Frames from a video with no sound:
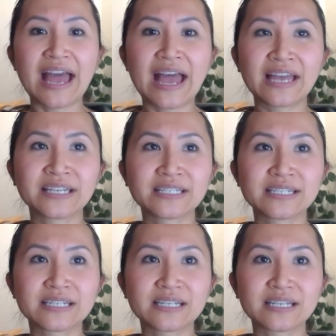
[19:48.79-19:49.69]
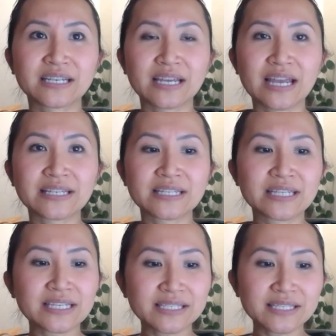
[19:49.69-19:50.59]
And And
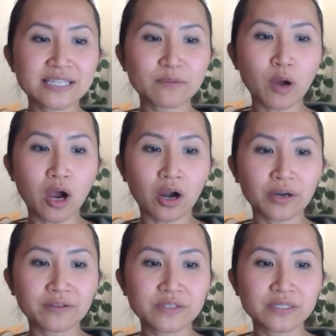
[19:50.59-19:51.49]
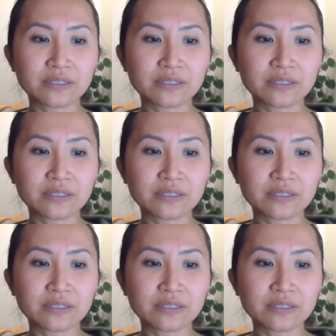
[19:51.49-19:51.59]
this is the part of